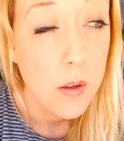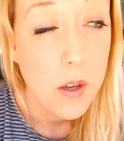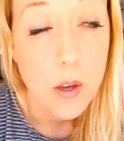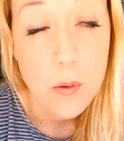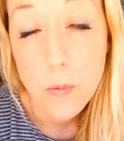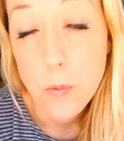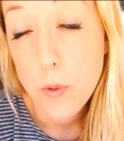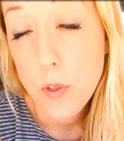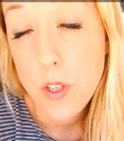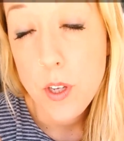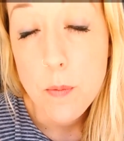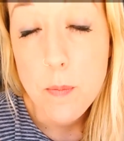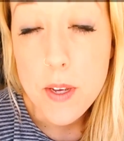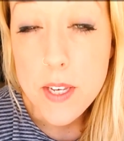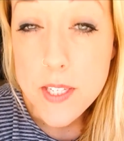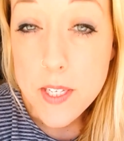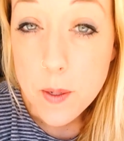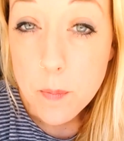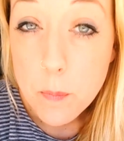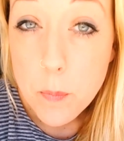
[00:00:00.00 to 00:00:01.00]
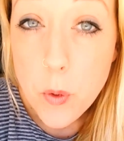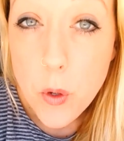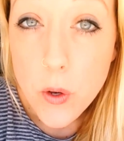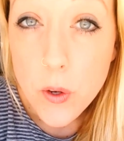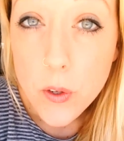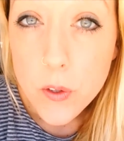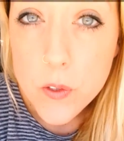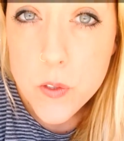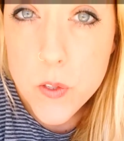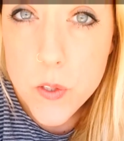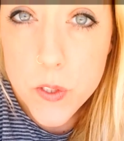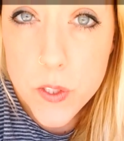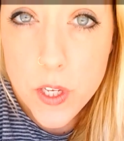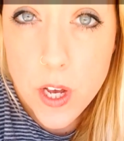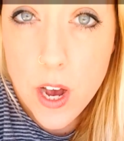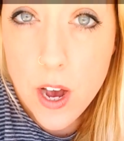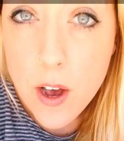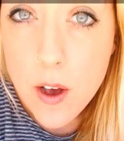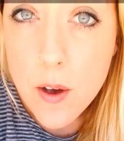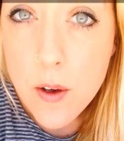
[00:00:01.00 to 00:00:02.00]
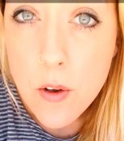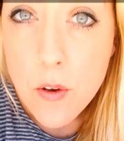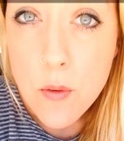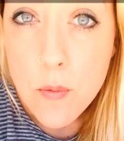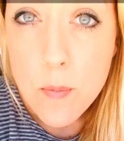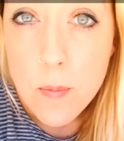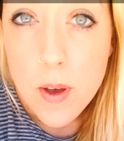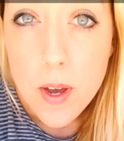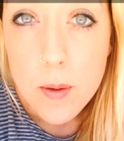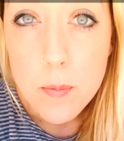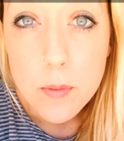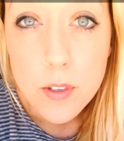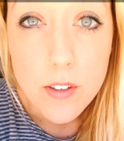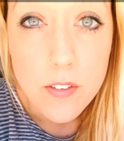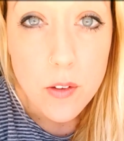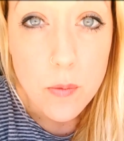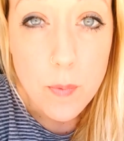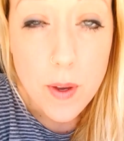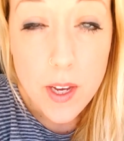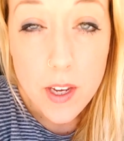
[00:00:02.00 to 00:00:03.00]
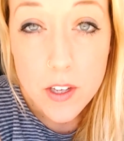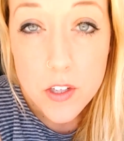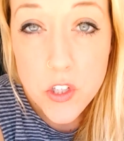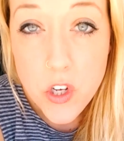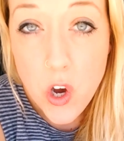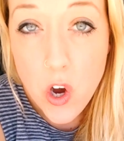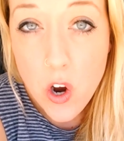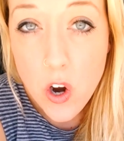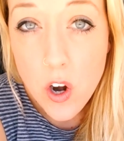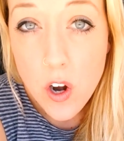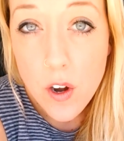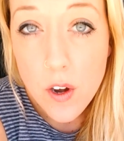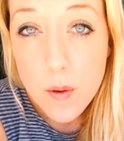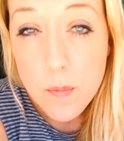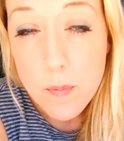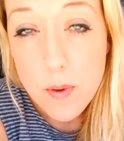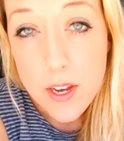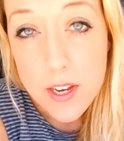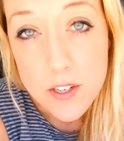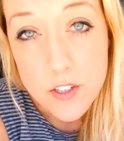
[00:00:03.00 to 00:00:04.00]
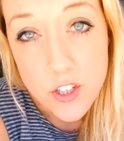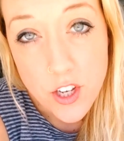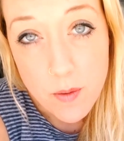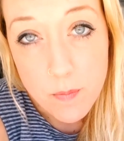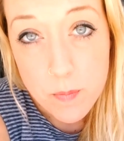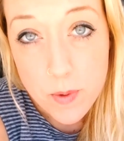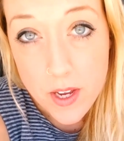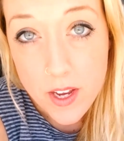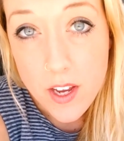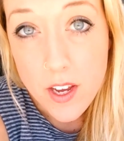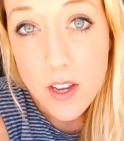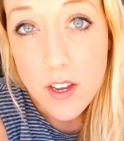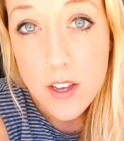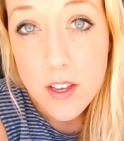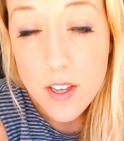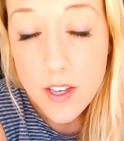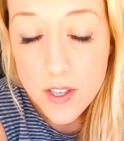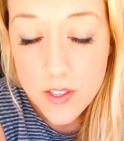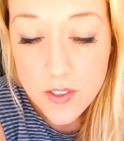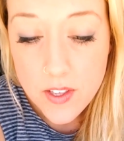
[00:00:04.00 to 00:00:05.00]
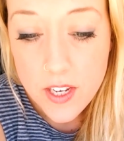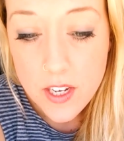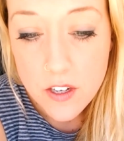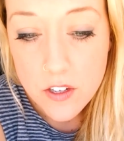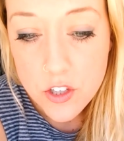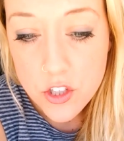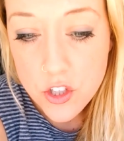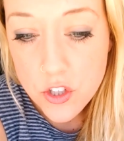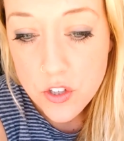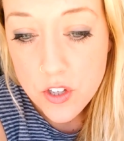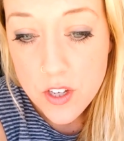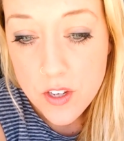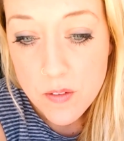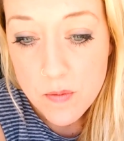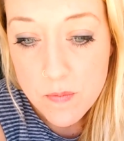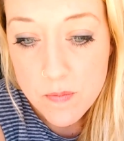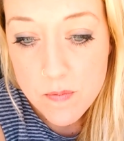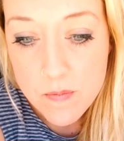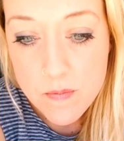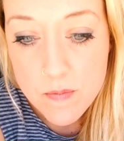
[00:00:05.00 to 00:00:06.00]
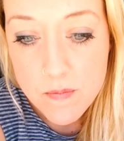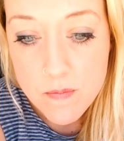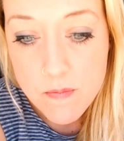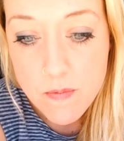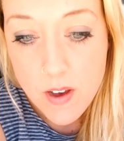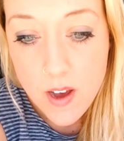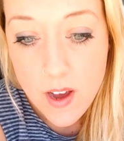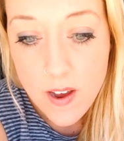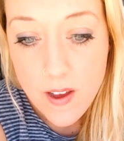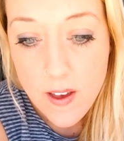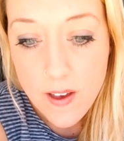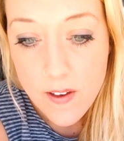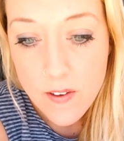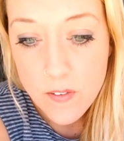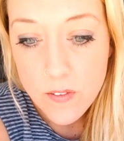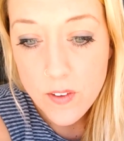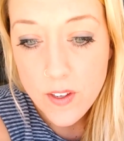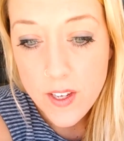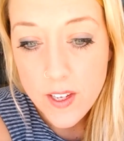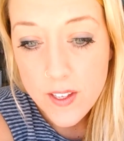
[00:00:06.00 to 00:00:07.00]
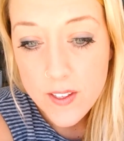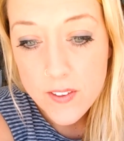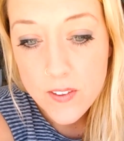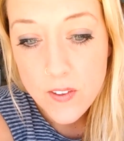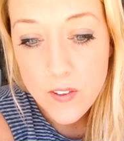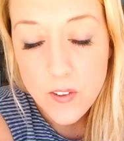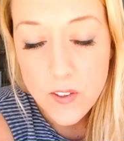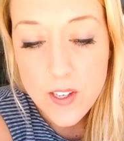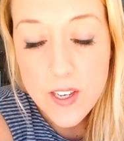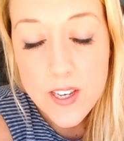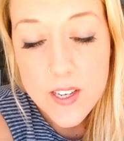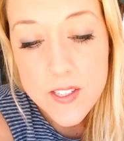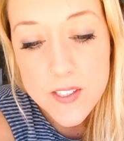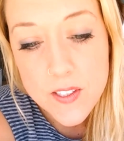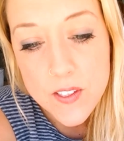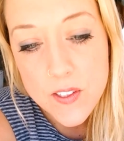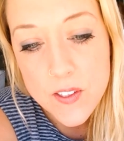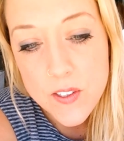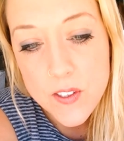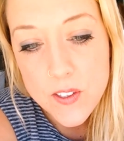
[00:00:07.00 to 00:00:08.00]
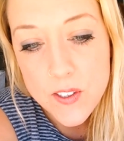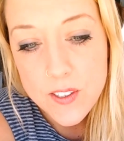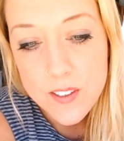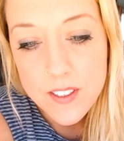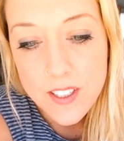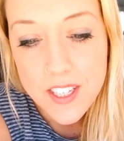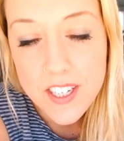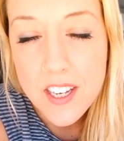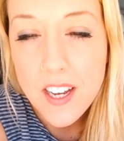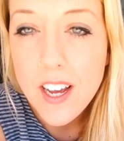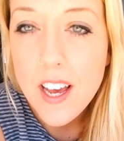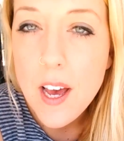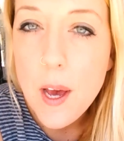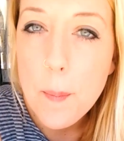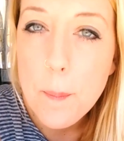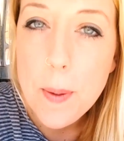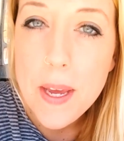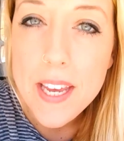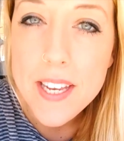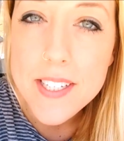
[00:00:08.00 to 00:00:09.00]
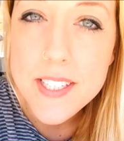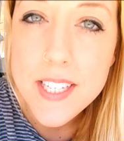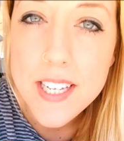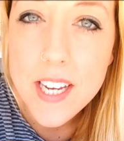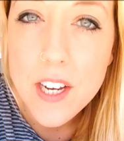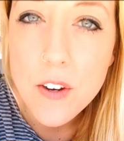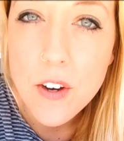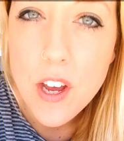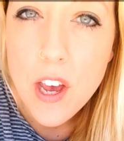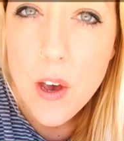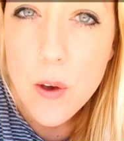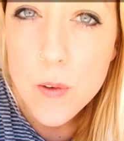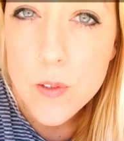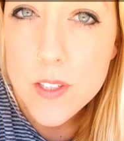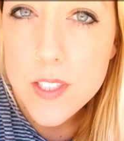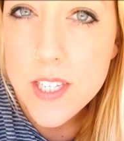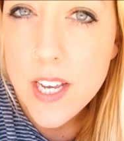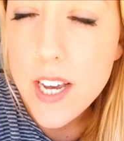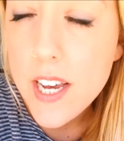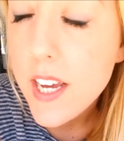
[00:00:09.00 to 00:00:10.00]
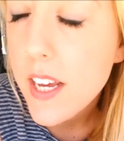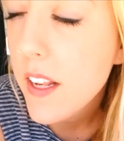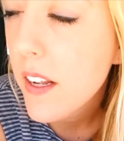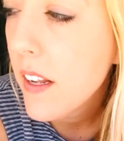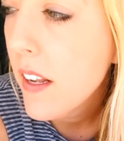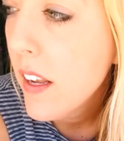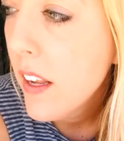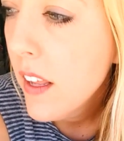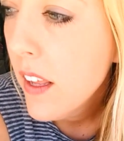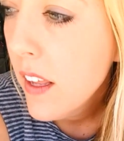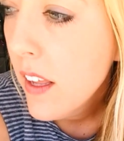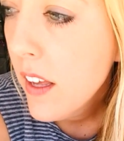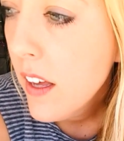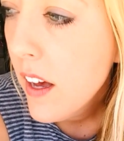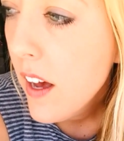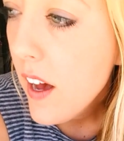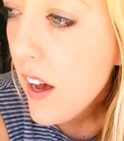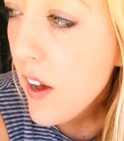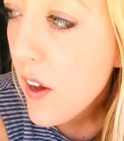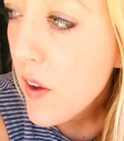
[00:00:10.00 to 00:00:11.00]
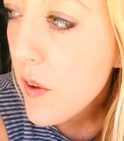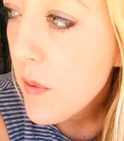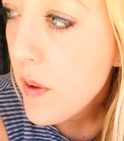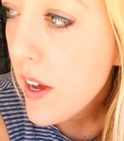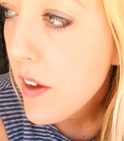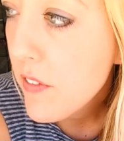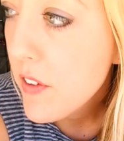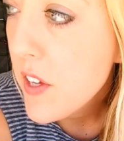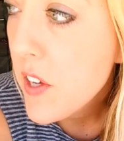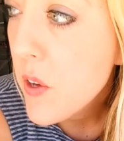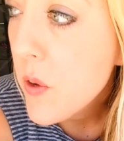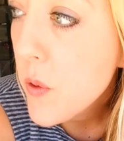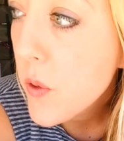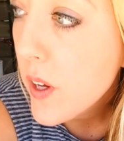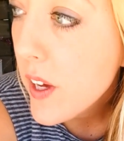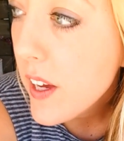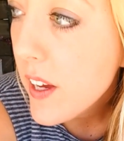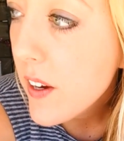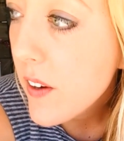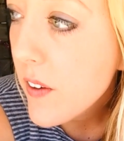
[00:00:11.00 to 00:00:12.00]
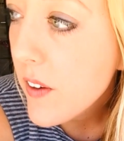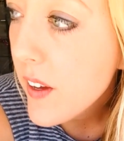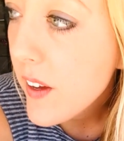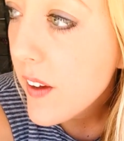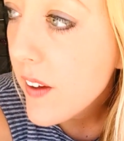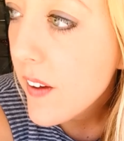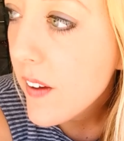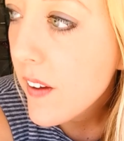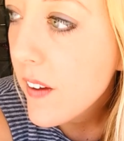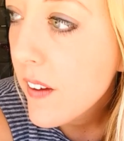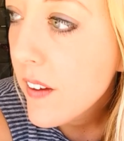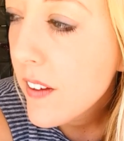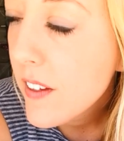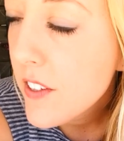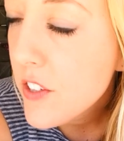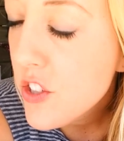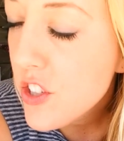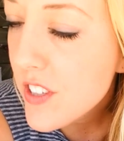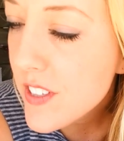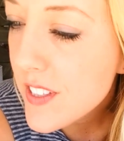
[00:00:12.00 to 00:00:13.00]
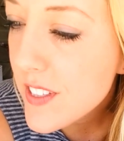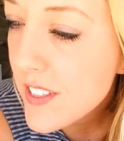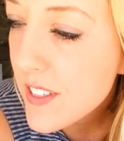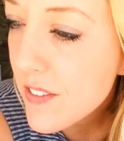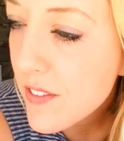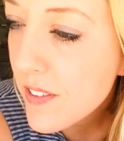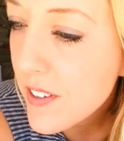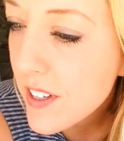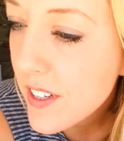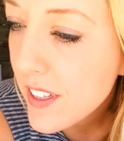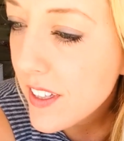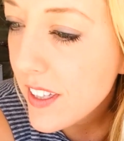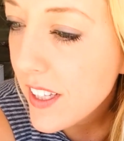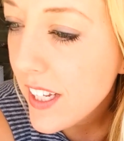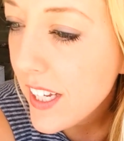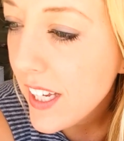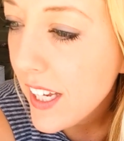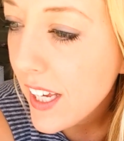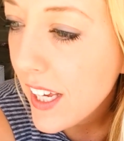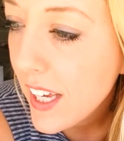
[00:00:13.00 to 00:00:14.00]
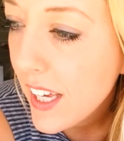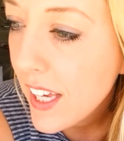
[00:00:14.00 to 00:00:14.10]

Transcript: really amazing books. I'm leaving my guitar and my djembe in the Airstream. I have like a little easel and like a painting area outside. I have a yoga area, just different like